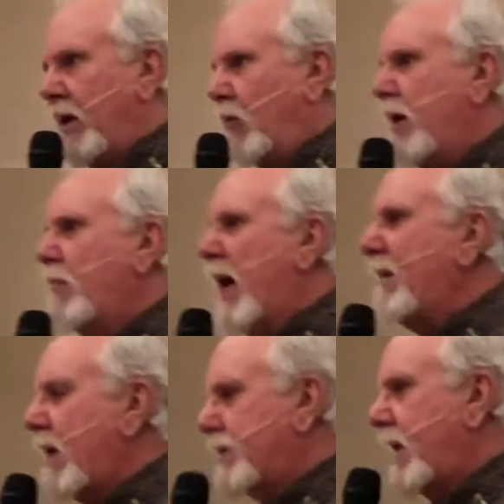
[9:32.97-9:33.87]
We
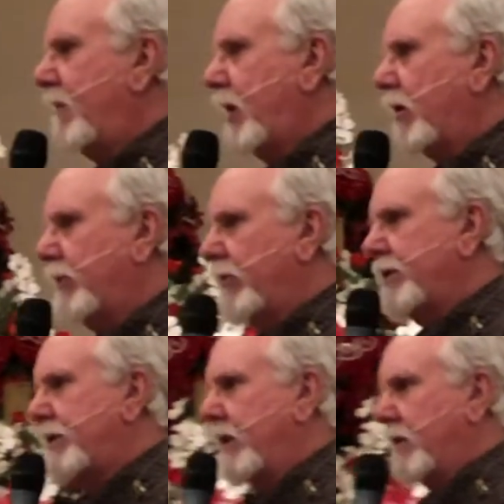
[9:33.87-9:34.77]
have that same
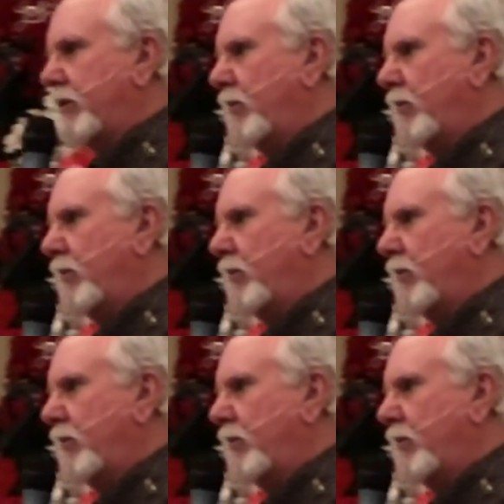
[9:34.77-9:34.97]
characteristic.